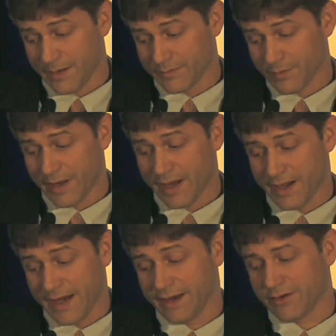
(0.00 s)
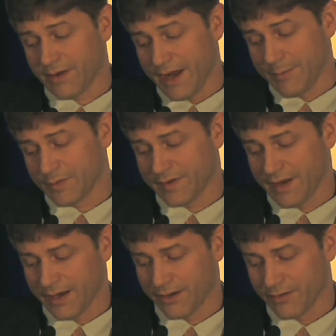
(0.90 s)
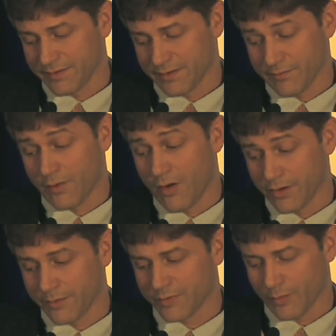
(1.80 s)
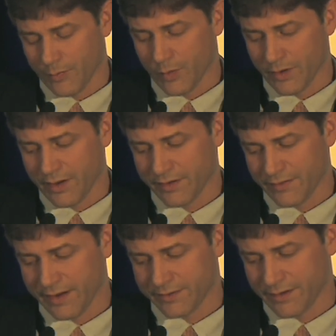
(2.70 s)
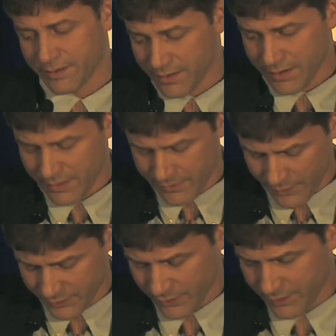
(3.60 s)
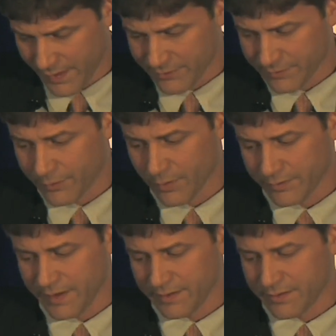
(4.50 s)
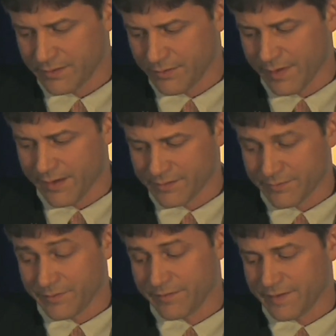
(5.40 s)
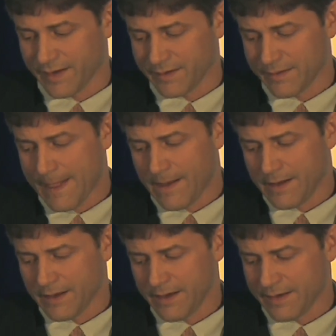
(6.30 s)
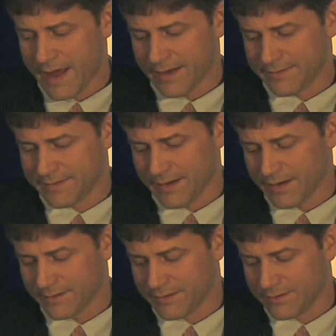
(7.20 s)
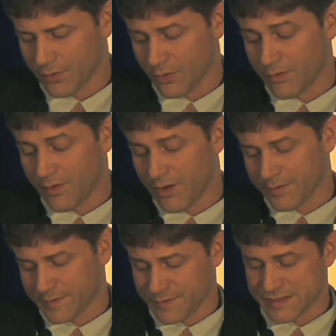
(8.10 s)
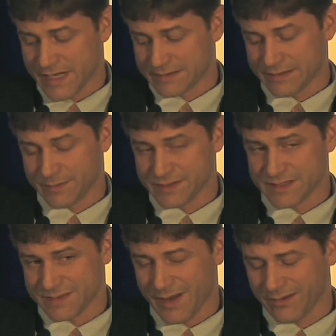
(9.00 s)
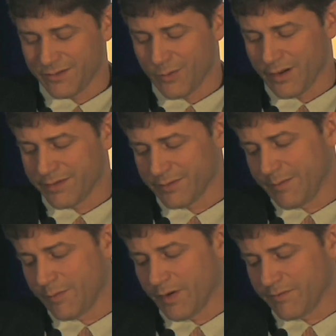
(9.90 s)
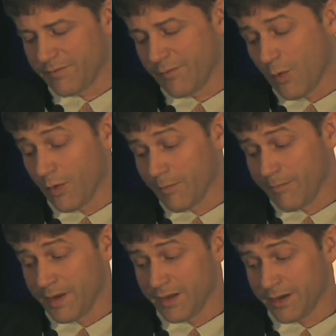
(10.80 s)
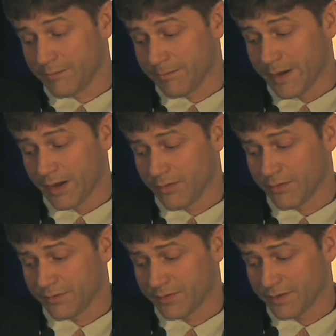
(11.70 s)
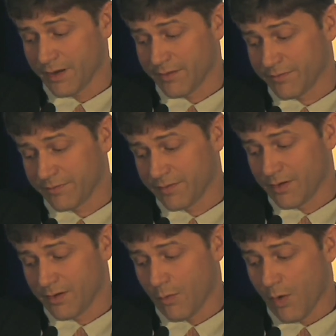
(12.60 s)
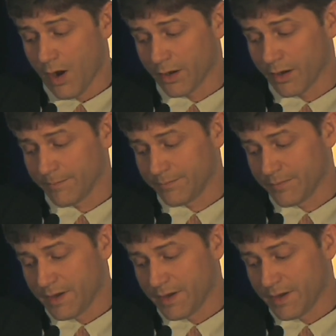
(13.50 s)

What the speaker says: So we had an 8% increase in volumes reported injected from 2014 to 2015. In that total volumes injected, which is about 23.4 million barrels of water,